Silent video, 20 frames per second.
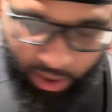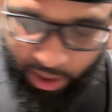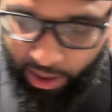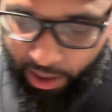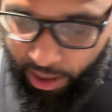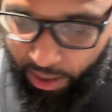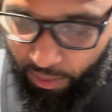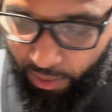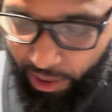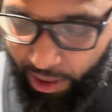
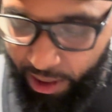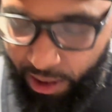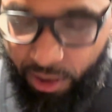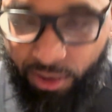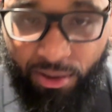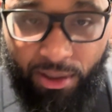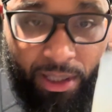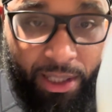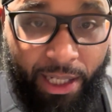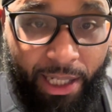And what
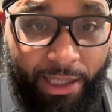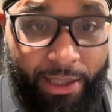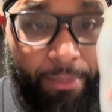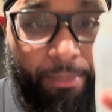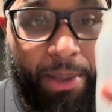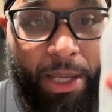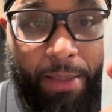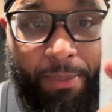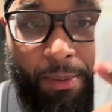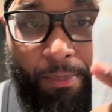else? I got the
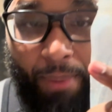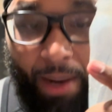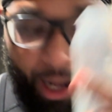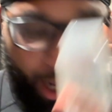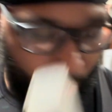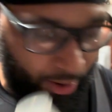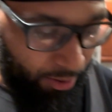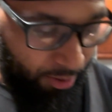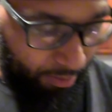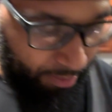baby
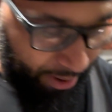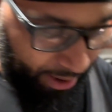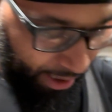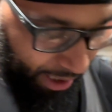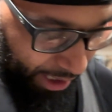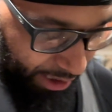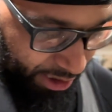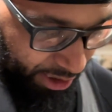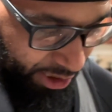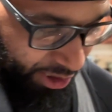bottle, but
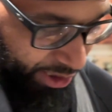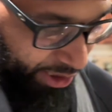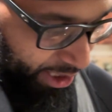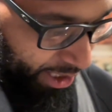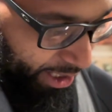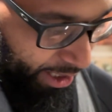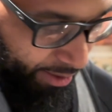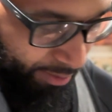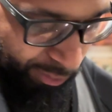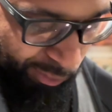not just
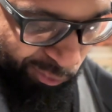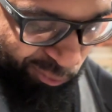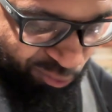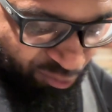yet.